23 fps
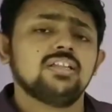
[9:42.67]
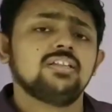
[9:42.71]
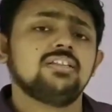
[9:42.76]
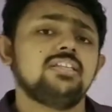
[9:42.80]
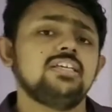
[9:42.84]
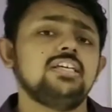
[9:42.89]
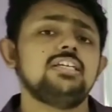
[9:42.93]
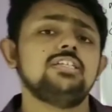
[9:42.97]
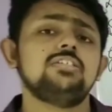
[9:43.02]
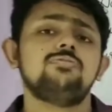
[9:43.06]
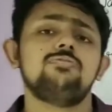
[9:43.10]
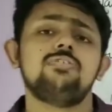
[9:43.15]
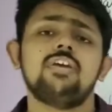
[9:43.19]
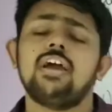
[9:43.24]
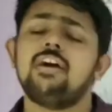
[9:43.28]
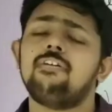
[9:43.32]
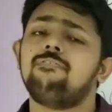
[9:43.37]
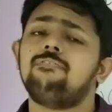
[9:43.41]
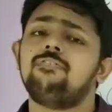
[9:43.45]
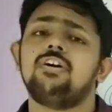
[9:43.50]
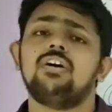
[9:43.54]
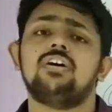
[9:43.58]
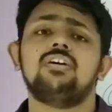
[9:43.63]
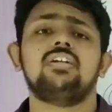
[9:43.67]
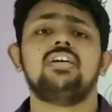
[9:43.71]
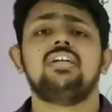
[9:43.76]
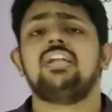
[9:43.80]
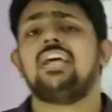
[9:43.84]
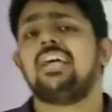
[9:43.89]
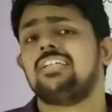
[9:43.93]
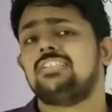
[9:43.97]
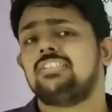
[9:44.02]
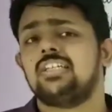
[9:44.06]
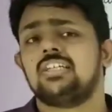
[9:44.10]
These we have done
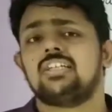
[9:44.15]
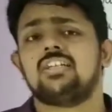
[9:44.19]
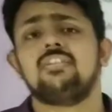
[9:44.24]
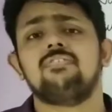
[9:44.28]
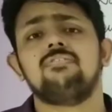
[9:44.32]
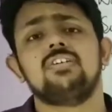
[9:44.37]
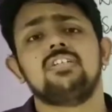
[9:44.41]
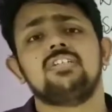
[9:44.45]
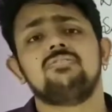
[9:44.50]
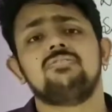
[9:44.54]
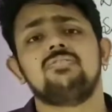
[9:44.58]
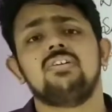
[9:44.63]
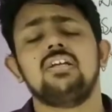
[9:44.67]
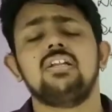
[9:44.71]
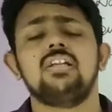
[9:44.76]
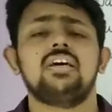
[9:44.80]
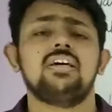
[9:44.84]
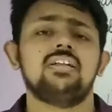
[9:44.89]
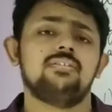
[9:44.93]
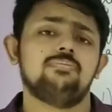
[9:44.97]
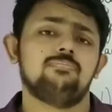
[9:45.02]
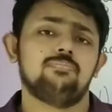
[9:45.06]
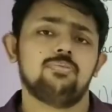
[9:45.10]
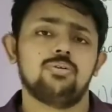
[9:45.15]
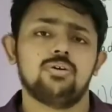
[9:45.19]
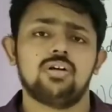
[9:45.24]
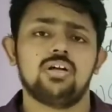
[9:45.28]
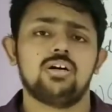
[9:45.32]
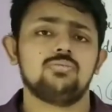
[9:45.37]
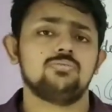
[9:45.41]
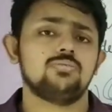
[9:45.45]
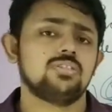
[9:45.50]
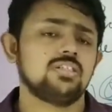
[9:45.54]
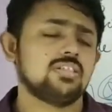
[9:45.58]
in adjective as well and
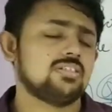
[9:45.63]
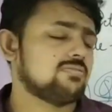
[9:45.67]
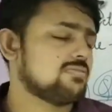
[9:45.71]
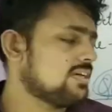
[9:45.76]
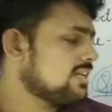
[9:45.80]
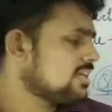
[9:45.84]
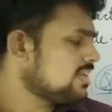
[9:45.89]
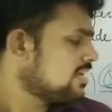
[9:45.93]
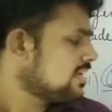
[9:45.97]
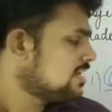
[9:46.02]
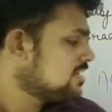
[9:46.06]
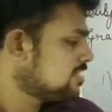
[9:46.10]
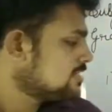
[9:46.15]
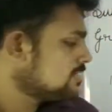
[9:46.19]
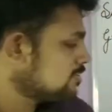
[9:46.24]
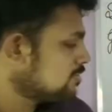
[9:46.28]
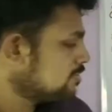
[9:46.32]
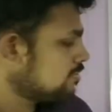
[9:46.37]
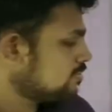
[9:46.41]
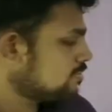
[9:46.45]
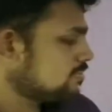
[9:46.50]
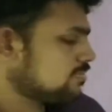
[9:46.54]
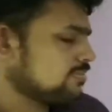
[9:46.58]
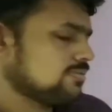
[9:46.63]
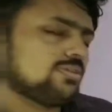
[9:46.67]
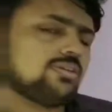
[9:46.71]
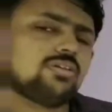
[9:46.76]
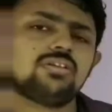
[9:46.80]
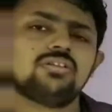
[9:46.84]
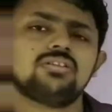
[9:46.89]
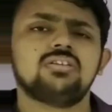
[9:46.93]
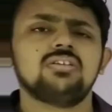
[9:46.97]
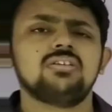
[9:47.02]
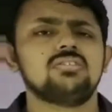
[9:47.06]
pronouns as well. So
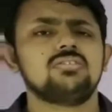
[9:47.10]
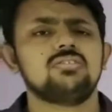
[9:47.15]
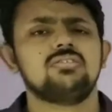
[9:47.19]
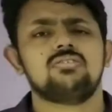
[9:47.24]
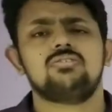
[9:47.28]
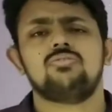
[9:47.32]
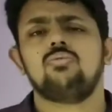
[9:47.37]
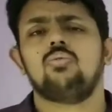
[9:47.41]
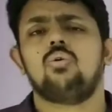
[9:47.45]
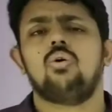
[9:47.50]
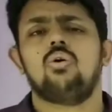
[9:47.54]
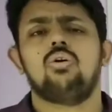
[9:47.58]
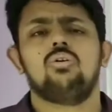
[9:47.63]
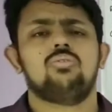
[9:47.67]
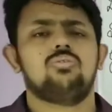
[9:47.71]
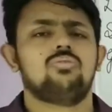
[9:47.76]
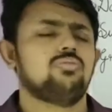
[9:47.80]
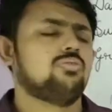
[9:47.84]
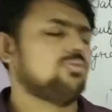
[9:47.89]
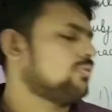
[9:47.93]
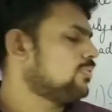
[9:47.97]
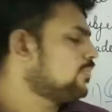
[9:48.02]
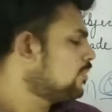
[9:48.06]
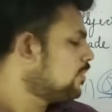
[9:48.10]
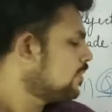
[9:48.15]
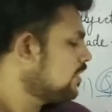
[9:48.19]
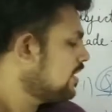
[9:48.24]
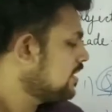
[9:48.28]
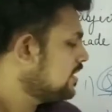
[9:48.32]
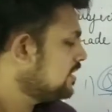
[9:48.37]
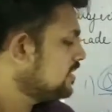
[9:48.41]
this you all know.